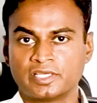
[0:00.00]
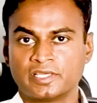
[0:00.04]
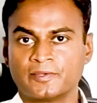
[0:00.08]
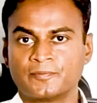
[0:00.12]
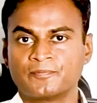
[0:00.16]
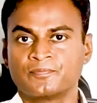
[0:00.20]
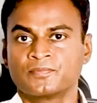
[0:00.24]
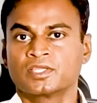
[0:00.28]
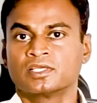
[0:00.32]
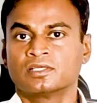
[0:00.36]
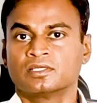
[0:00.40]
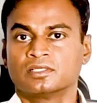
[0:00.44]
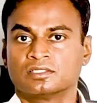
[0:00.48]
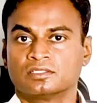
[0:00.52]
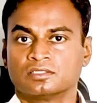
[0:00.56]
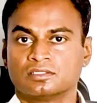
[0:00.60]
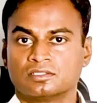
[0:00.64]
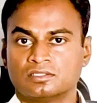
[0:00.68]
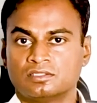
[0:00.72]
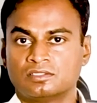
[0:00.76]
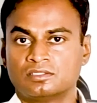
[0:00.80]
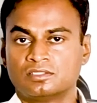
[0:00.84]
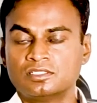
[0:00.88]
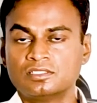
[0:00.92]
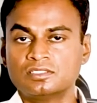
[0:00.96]
day,
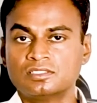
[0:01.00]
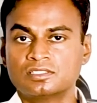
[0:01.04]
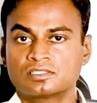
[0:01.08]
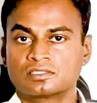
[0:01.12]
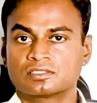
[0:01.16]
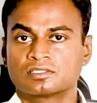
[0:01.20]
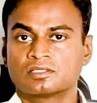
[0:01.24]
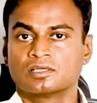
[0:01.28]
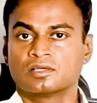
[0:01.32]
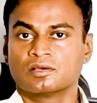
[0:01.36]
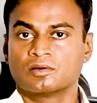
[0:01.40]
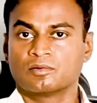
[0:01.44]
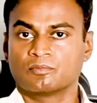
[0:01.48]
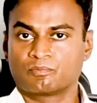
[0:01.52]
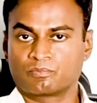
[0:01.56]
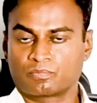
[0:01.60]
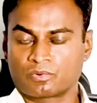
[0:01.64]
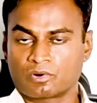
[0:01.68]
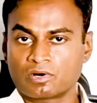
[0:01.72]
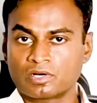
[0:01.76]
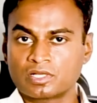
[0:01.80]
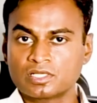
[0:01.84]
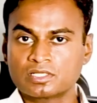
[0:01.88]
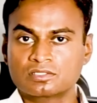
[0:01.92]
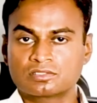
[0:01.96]
these
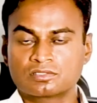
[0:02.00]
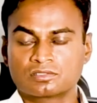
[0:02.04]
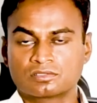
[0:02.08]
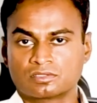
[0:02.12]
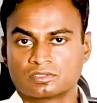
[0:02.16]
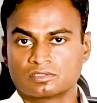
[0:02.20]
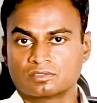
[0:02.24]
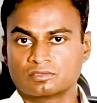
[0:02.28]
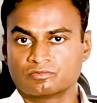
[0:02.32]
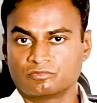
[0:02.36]
products